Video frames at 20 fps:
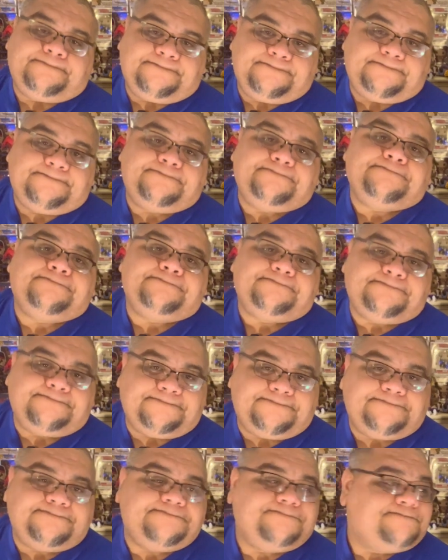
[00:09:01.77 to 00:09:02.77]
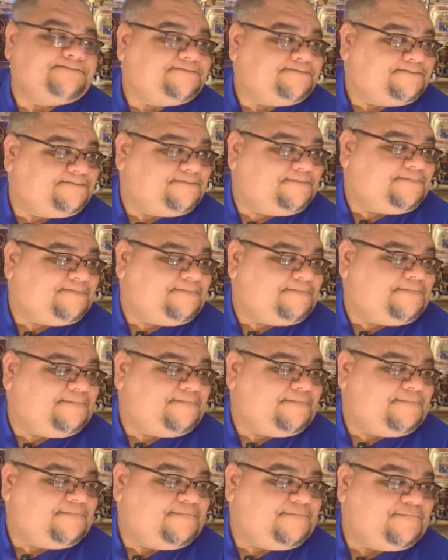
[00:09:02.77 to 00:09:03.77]

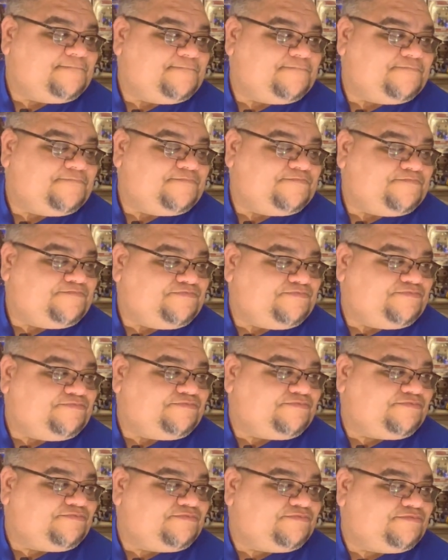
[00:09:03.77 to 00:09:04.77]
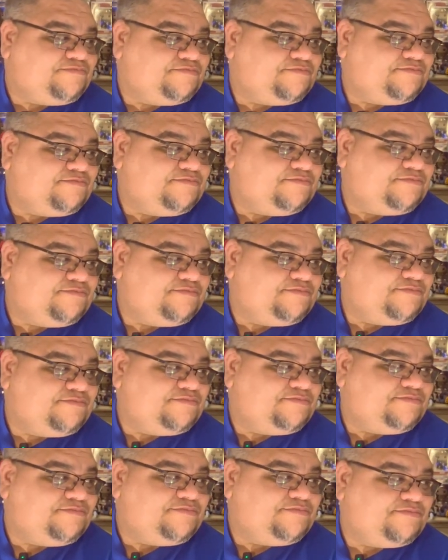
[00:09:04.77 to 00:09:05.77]

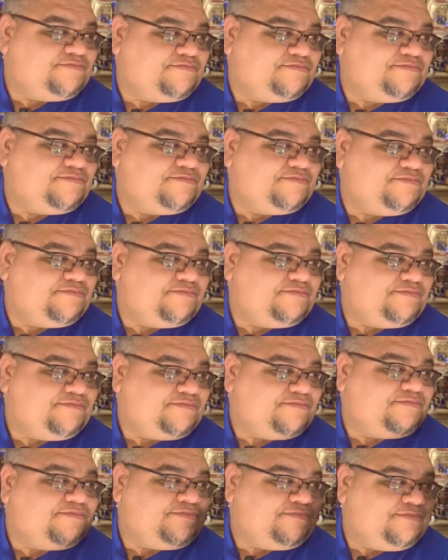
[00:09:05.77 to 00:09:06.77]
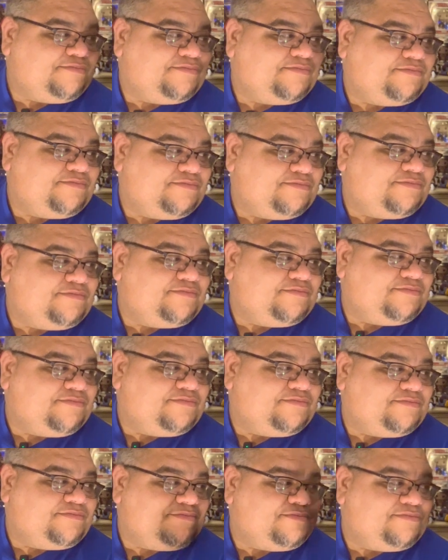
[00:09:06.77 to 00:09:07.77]

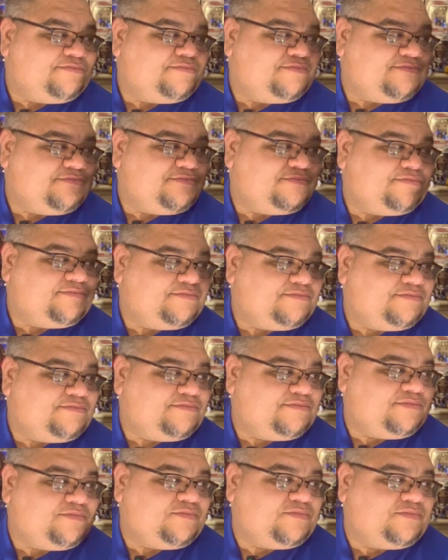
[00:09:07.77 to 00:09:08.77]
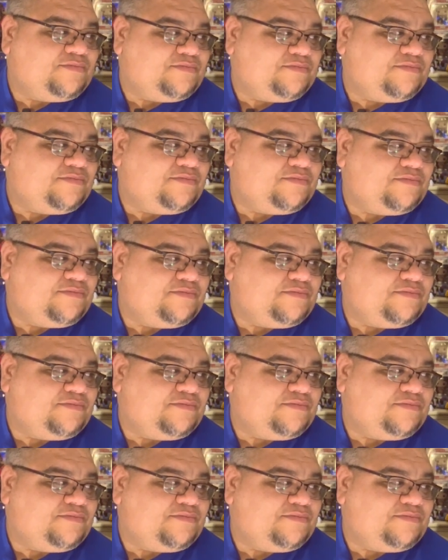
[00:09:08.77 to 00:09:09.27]
[no speech]